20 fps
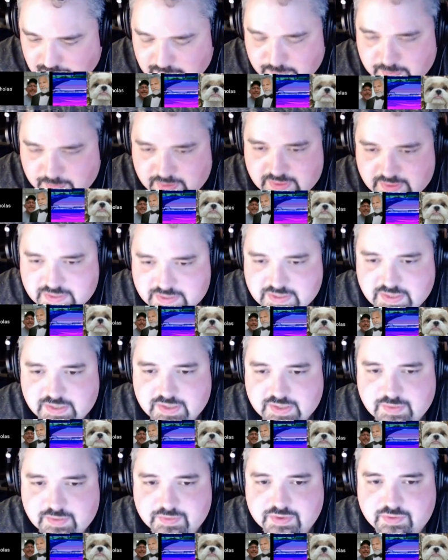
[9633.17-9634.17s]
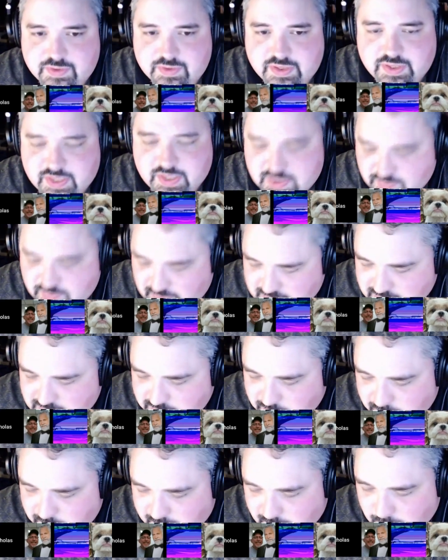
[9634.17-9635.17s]
was a really nice festival
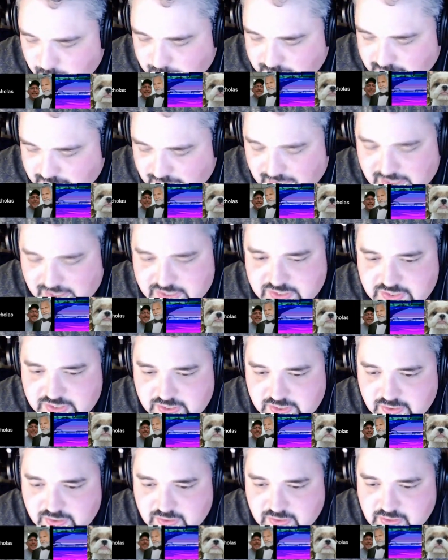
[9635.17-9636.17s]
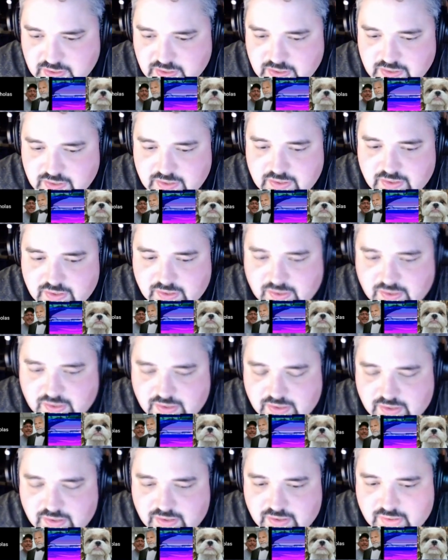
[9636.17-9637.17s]
when I went last year.
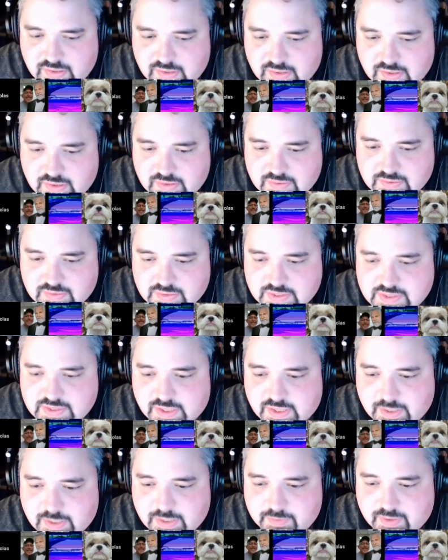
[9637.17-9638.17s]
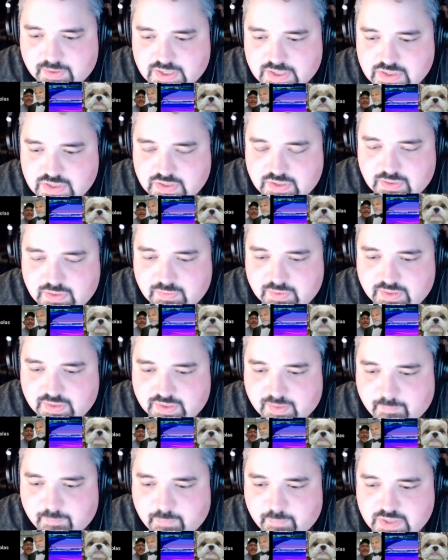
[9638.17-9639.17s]
This time they're actually doing like a
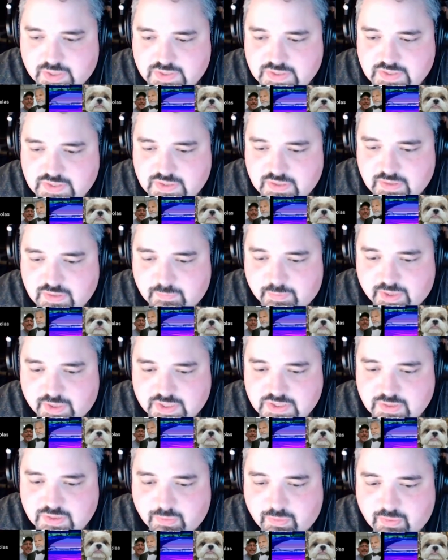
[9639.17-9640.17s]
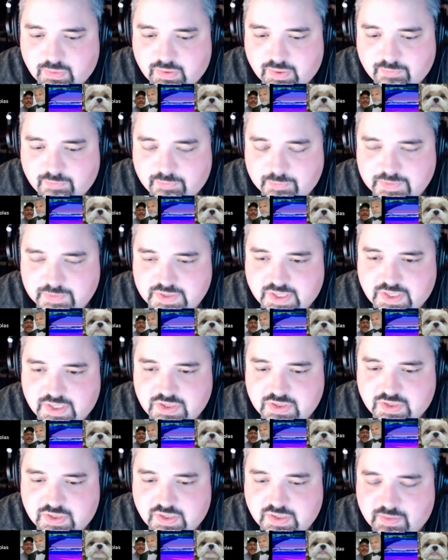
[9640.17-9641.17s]
bus tour up from St.
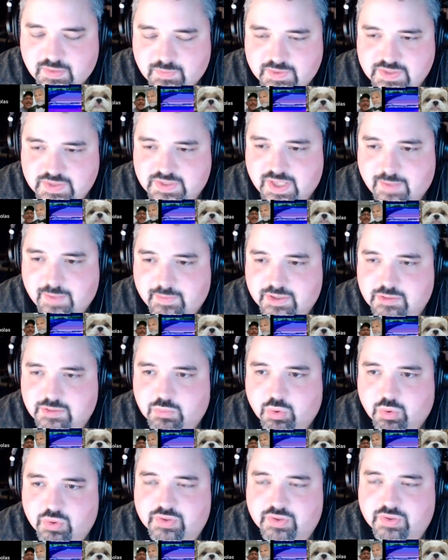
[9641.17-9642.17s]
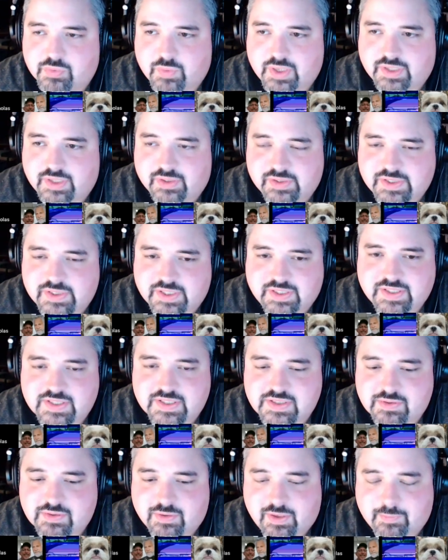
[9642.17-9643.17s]
John. It wasn't that much more than the regular ticket,
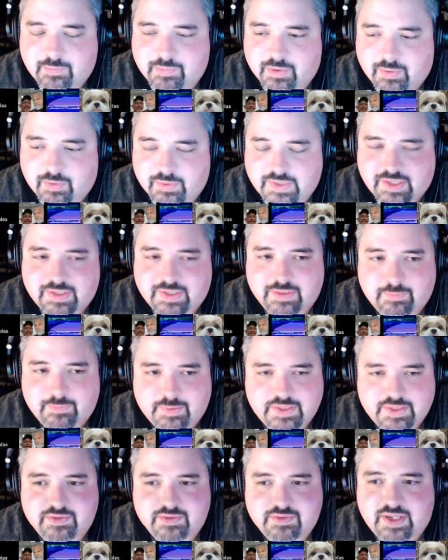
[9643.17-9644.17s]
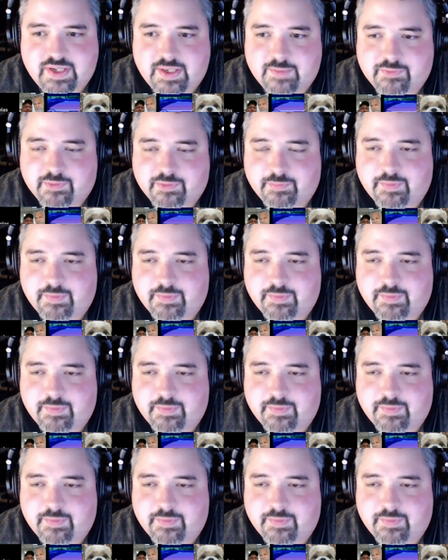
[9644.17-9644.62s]
so I'm taking a bus ride up from